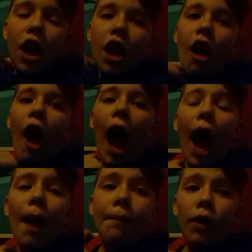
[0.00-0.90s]
Uh,
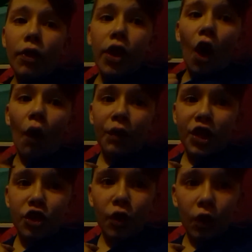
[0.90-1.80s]
I'm the
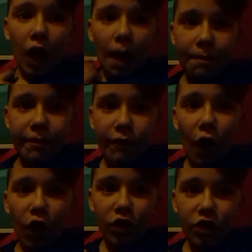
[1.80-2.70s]
orange colour, I'm
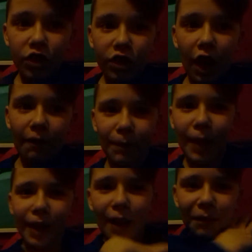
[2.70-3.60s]
fox. I'm
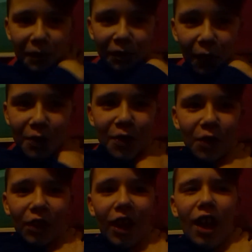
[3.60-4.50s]
like, I'm the fox
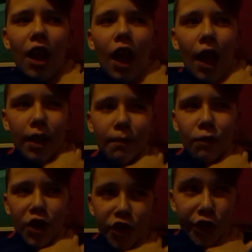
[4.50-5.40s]
colour. And then
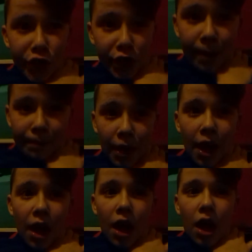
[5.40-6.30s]
Reggie's a zebra.